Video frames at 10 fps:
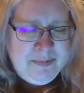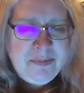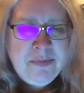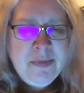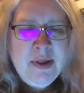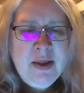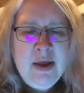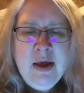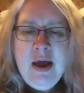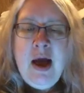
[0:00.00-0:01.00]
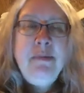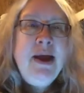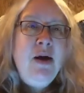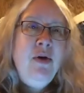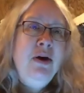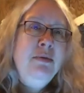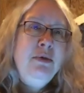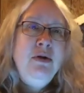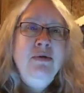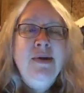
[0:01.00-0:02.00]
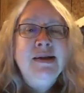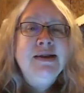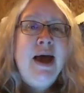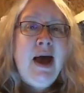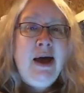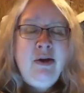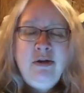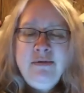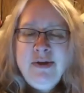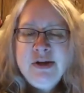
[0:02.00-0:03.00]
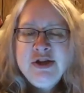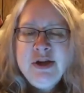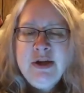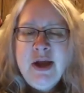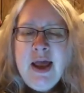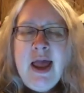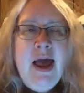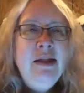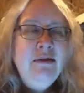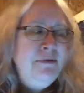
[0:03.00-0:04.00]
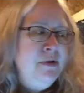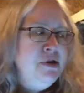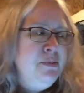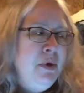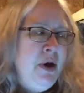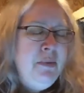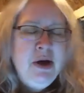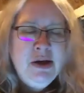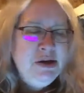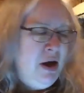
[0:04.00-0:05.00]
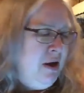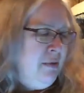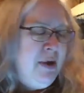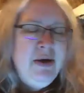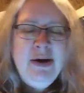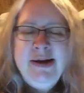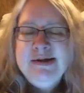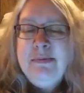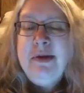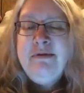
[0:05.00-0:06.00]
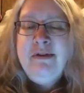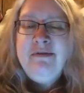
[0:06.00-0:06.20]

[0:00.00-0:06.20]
I'm now going to move into adult fiction, and the first book I'm going to talk about is a bit of a fun read,